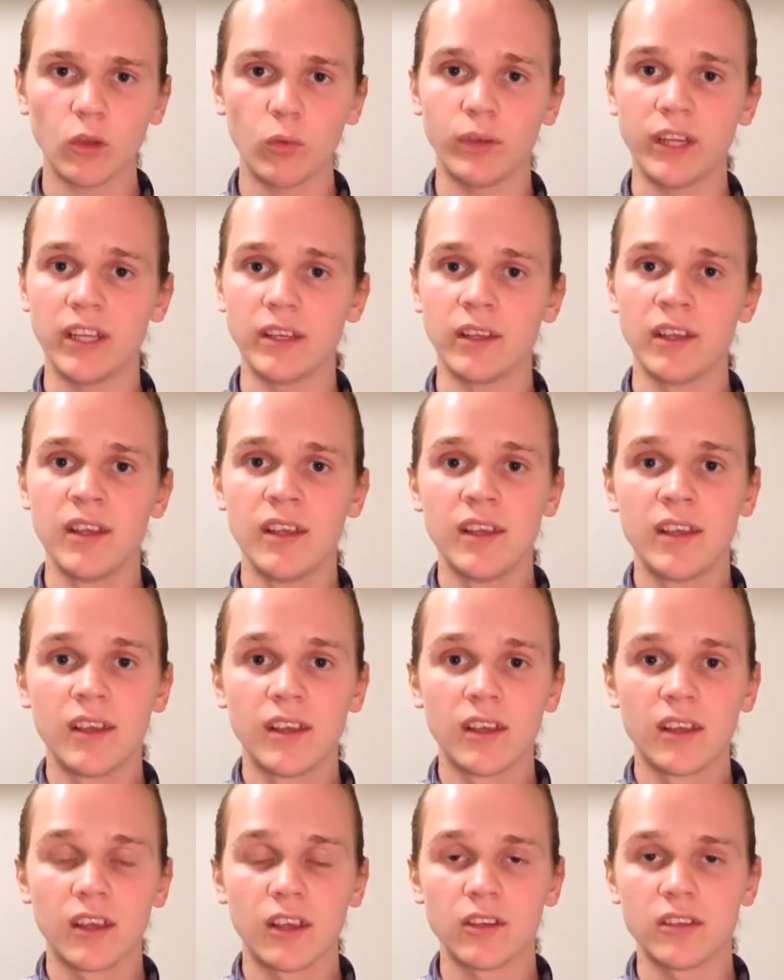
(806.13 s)
We need
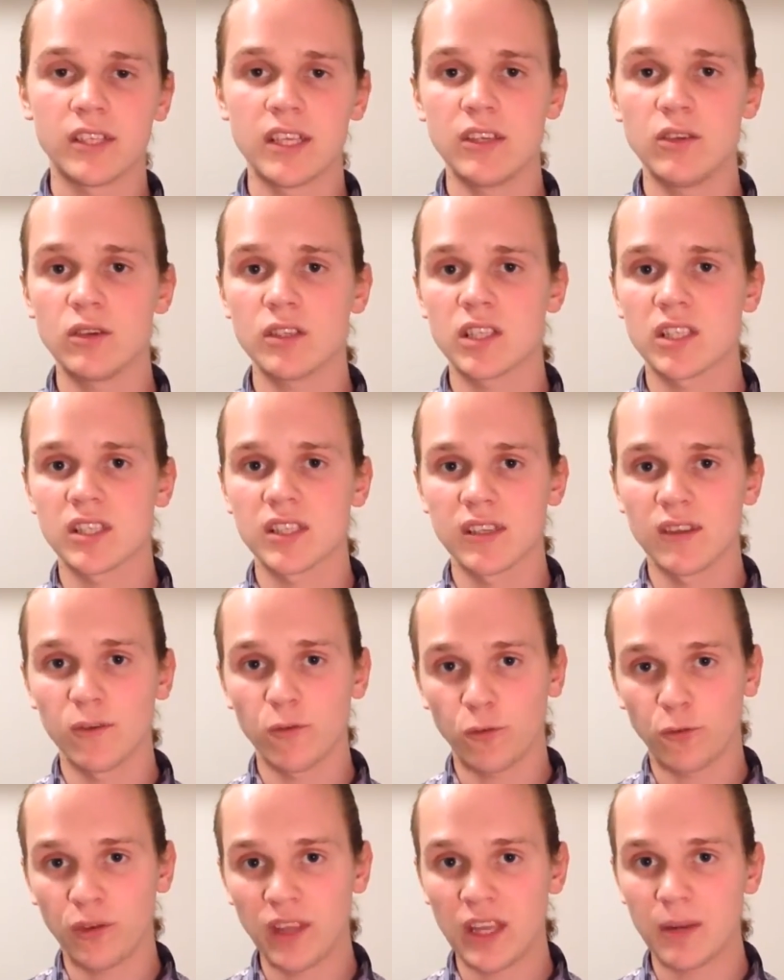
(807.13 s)
continuous
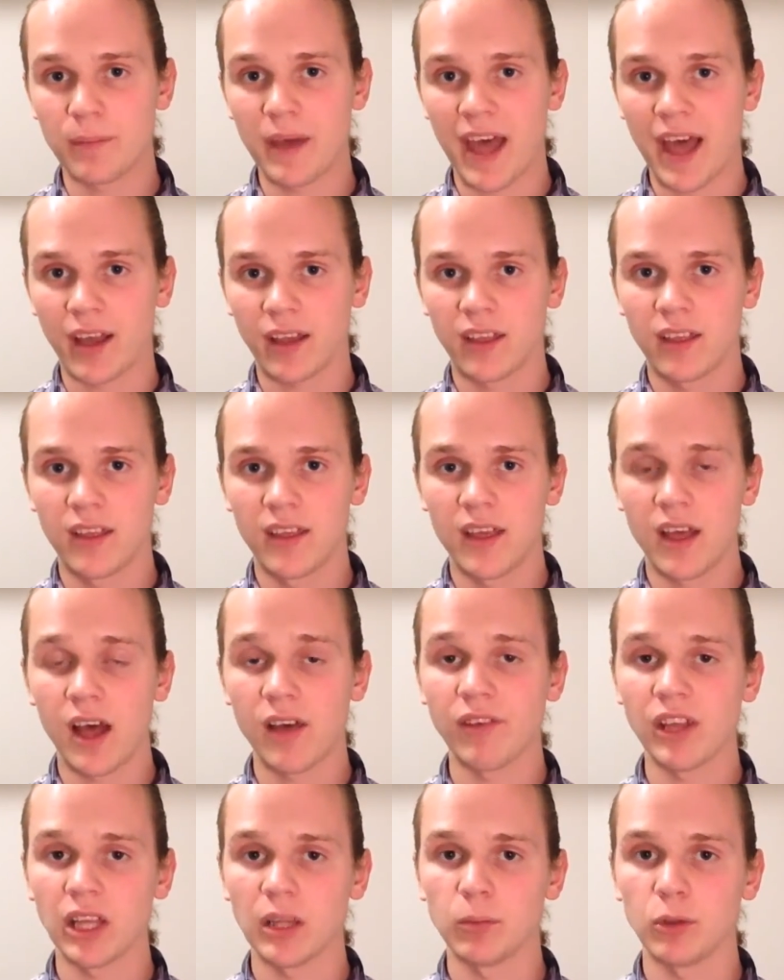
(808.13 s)
feedback
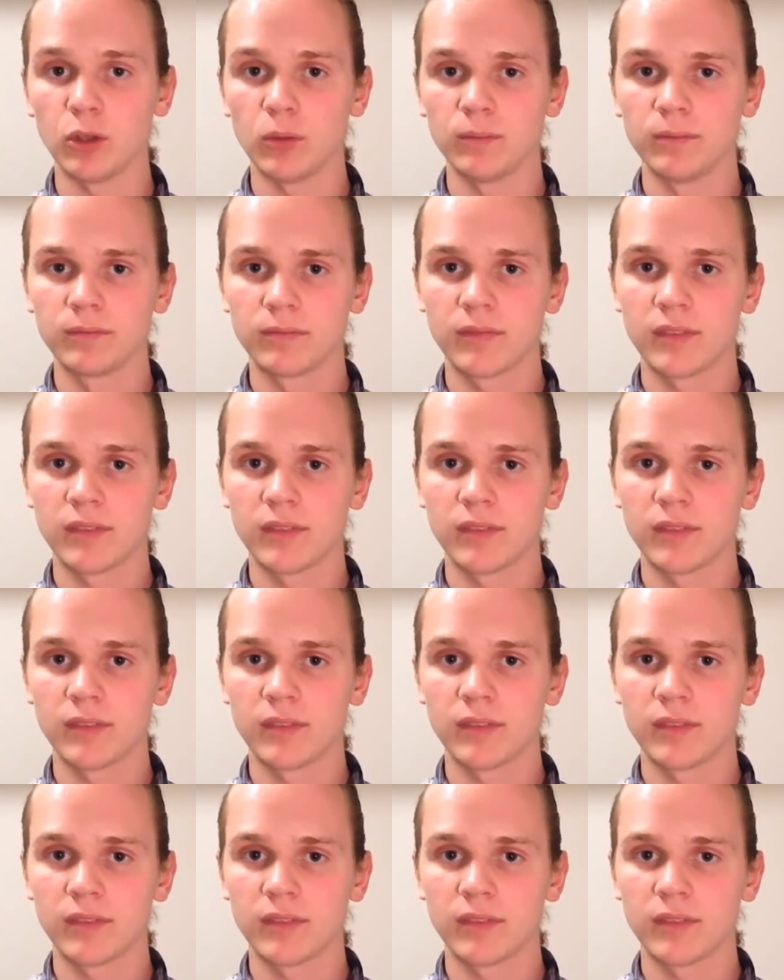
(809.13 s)
available